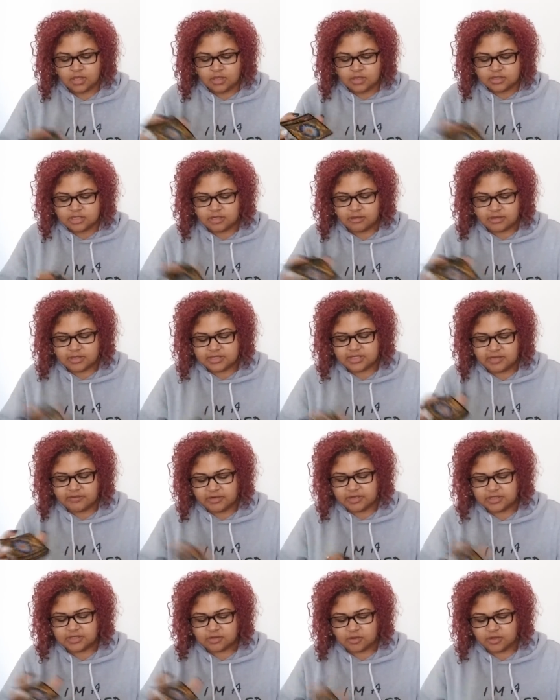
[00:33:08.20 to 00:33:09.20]
Tell me about the Seven
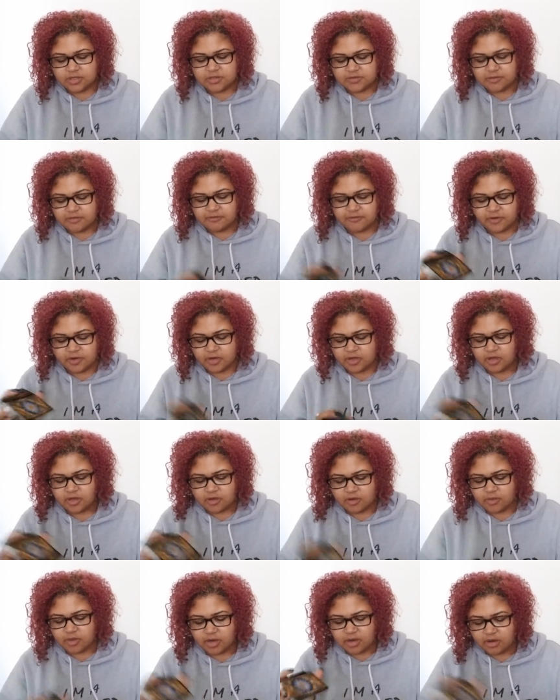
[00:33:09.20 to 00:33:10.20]
of Swords for
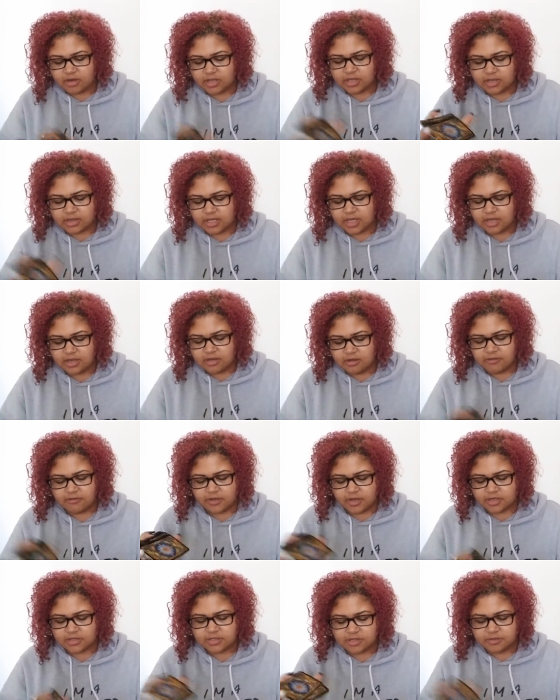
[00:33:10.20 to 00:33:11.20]
Virgo regarding love,
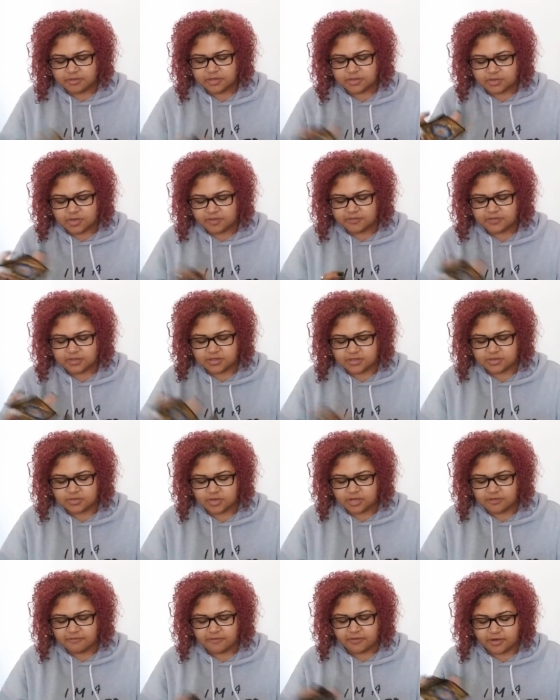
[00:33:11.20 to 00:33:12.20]
October 12th to the
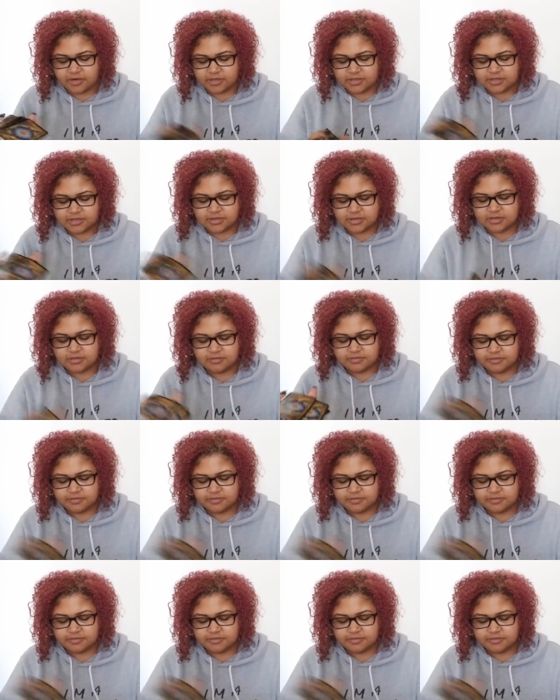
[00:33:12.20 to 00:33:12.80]
21st.